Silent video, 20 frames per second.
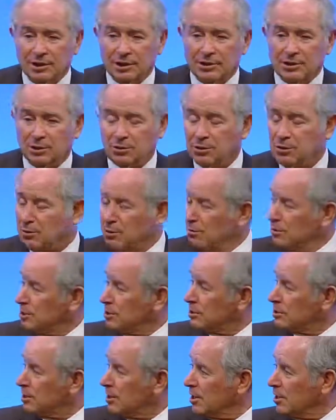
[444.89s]
So 3
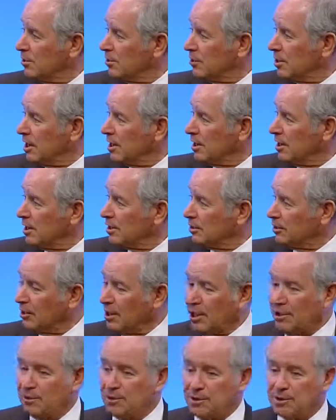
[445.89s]
weeks later, I get a
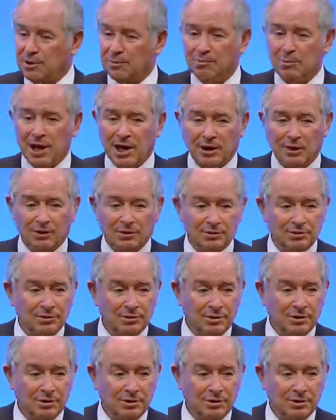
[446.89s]
letter in the mail